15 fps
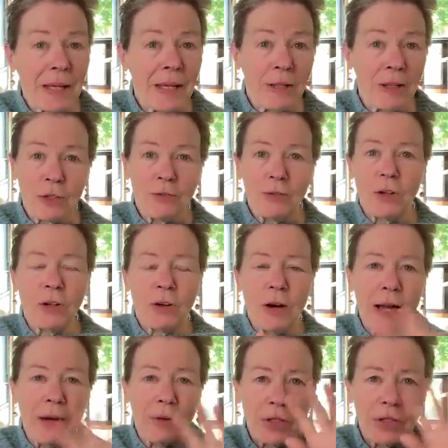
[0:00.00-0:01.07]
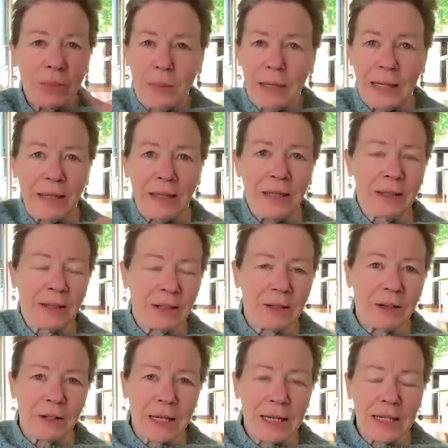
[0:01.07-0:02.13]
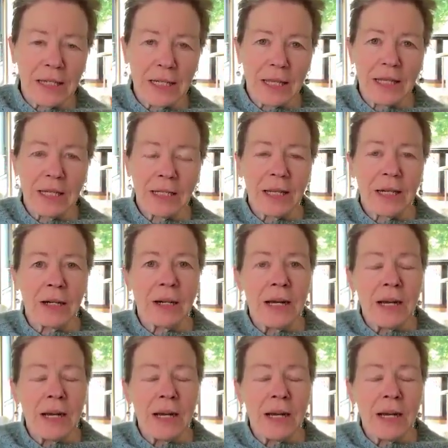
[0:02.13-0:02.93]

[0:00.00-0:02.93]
There's photographs and paintings and all kinds of things there.